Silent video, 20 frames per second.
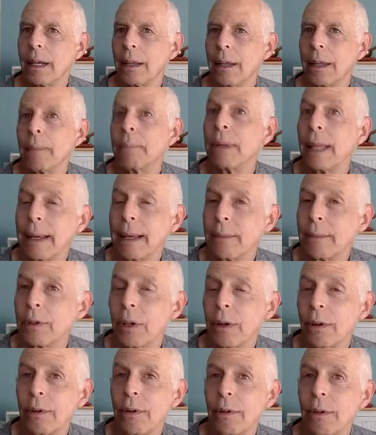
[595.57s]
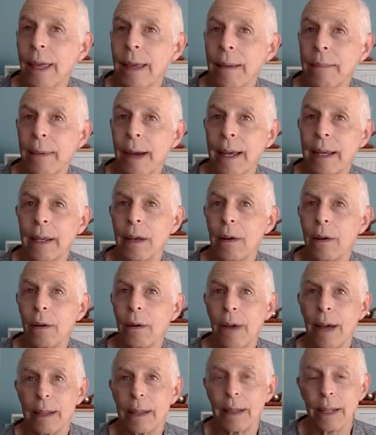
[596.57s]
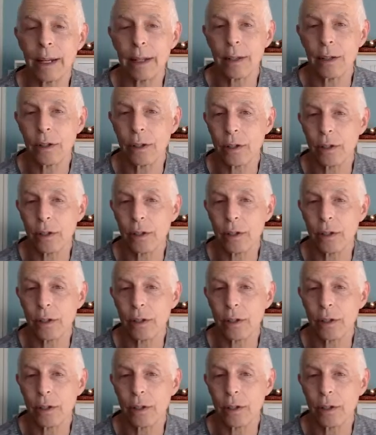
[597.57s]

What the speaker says: they're blamed, so they might go around a little